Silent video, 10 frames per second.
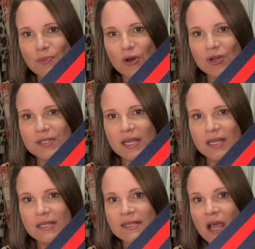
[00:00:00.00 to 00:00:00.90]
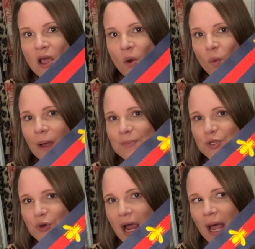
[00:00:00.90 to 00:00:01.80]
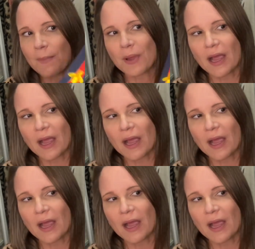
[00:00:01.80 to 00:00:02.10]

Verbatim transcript: purses, web strap.